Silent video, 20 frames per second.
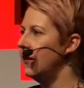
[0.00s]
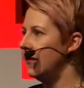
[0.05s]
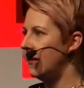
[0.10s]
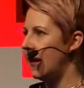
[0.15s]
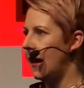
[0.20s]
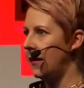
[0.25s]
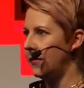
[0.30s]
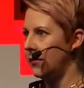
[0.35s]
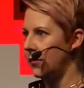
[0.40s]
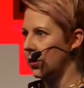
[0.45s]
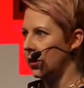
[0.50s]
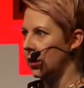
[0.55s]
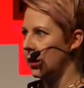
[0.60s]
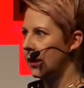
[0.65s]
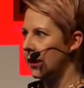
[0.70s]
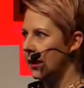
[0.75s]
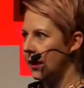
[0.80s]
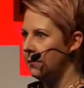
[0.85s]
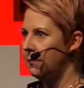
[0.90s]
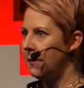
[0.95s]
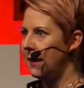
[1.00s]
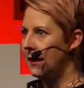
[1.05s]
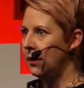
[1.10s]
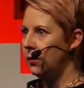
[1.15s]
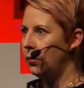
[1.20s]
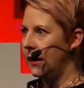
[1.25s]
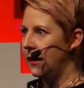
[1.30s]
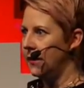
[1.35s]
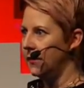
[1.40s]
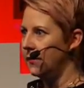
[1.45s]
disaster in many
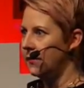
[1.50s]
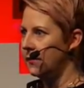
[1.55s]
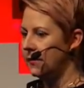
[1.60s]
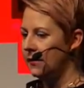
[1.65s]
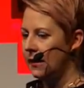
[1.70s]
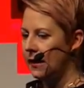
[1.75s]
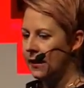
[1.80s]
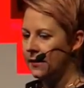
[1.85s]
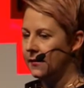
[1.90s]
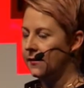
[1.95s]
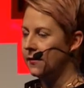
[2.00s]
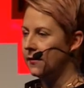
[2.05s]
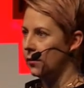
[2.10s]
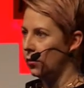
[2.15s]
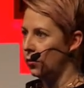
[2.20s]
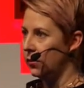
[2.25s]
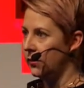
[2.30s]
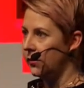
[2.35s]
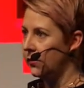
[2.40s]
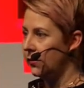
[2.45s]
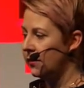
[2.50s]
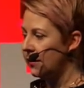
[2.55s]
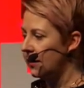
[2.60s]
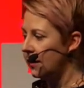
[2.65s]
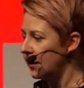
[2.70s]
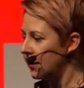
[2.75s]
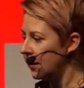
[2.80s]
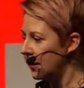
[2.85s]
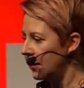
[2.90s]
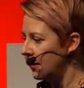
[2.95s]
ways, and so was
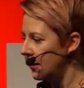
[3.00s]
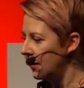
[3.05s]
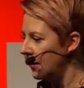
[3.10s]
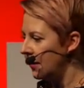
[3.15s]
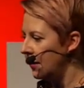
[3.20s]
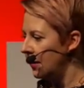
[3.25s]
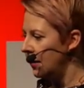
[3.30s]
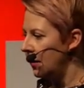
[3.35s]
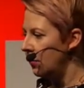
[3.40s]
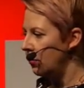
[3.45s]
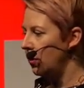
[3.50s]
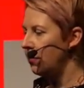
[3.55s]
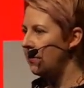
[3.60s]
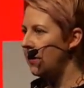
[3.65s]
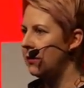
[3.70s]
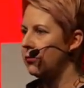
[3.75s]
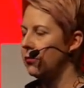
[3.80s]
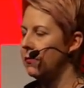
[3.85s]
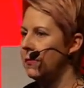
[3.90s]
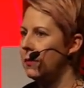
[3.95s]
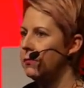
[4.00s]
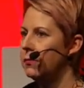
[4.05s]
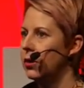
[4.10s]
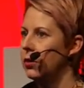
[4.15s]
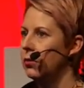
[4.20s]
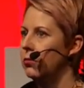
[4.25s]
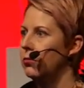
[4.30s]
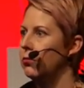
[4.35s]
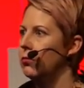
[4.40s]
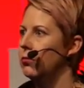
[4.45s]
Seek. We might
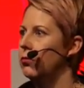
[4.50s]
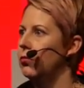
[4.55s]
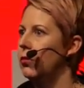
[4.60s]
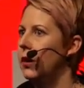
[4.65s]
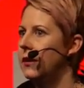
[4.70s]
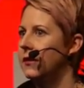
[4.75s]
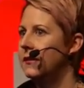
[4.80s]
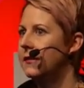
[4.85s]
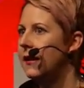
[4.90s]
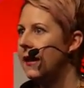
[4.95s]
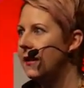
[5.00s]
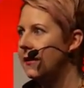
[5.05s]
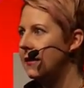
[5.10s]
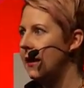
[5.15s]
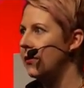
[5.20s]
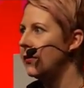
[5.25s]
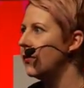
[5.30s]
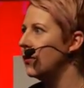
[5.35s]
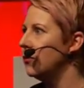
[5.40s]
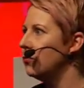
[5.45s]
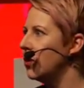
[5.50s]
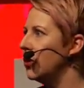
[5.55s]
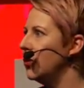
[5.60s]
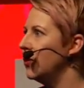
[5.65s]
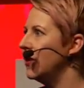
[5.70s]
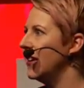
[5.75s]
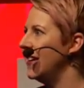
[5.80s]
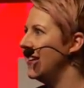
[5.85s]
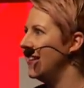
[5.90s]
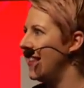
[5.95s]
remember what Ted Nelson
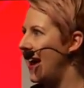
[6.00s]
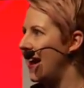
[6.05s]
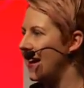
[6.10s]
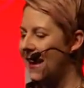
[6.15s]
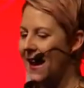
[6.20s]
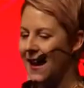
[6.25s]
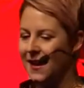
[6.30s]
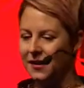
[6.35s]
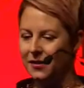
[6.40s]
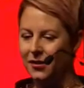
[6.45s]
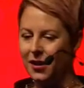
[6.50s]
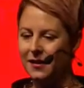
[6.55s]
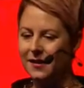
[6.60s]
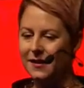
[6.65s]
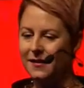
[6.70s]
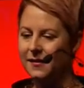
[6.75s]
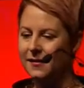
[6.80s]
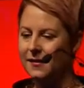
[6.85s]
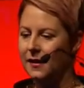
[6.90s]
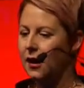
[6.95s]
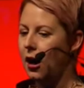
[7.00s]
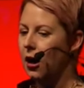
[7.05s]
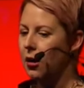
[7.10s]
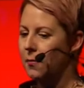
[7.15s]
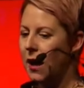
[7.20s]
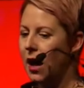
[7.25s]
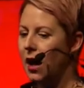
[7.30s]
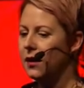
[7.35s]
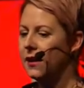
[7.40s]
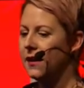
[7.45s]
wrote in that catalog. He said, Our
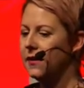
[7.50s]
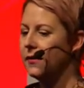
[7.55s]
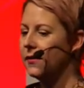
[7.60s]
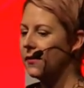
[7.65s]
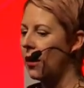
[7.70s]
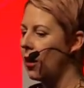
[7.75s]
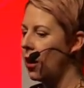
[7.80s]
bodies